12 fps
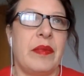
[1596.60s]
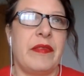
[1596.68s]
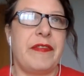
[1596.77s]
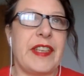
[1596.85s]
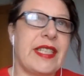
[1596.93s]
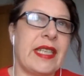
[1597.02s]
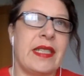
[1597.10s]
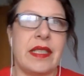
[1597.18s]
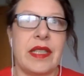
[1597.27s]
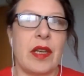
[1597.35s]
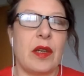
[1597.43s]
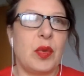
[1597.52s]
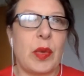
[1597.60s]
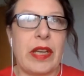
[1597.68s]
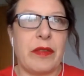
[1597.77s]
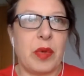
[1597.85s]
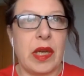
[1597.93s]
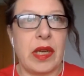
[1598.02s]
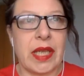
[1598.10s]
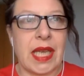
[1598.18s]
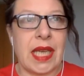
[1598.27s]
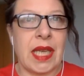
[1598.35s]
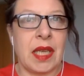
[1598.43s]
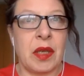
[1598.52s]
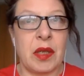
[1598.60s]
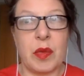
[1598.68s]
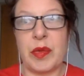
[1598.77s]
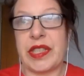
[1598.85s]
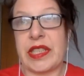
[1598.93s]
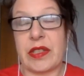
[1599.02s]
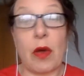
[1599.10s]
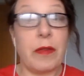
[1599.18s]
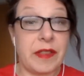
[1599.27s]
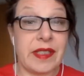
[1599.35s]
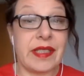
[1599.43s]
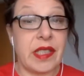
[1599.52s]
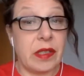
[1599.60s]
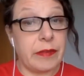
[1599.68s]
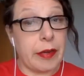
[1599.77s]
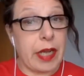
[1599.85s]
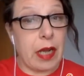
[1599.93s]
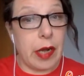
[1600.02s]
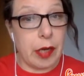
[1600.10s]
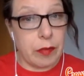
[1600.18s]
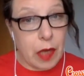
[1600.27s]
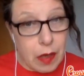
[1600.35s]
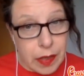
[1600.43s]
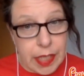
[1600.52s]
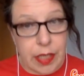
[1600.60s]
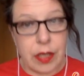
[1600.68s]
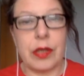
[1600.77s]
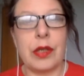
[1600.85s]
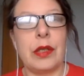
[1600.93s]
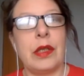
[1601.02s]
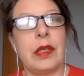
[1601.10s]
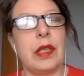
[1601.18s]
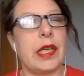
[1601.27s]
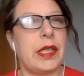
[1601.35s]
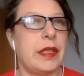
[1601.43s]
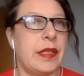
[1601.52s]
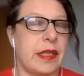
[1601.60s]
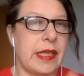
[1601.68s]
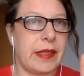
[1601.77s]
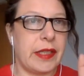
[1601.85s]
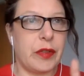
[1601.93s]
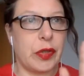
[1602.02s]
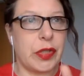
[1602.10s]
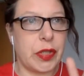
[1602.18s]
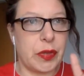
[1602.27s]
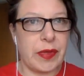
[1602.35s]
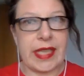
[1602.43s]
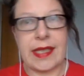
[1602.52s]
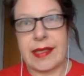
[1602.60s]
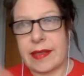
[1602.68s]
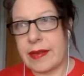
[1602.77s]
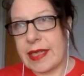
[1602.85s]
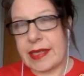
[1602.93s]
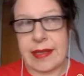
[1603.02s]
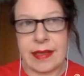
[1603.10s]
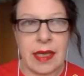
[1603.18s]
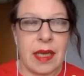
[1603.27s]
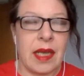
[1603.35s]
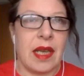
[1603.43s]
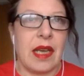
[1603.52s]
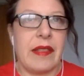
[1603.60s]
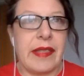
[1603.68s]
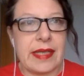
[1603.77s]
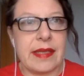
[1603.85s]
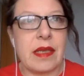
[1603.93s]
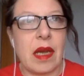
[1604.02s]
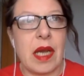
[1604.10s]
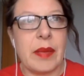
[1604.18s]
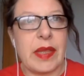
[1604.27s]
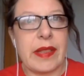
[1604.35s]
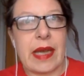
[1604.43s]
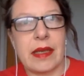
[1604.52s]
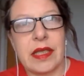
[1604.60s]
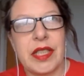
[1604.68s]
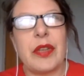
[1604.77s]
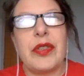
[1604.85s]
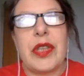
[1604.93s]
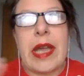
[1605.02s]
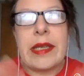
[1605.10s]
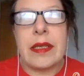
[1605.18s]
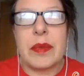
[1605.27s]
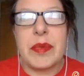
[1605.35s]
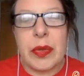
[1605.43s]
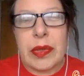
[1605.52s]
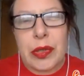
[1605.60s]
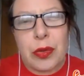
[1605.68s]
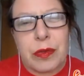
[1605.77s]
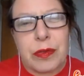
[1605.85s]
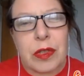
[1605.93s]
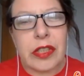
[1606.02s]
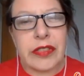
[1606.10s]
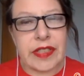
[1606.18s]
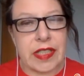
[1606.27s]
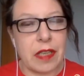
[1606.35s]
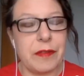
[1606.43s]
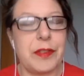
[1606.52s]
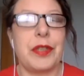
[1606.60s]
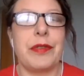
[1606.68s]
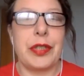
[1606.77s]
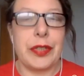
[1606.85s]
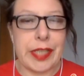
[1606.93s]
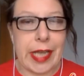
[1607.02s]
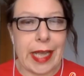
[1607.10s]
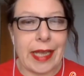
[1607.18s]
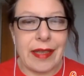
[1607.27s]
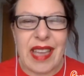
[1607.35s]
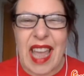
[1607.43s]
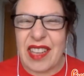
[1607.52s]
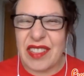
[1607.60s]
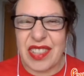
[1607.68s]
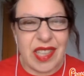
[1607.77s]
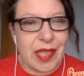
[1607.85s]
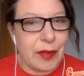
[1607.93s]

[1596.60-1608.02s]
fit into the old way of working, which is often still very hierarchical, and you've got to do this and this at this time and that, you end up doing an awful lot of stuff during your day that actually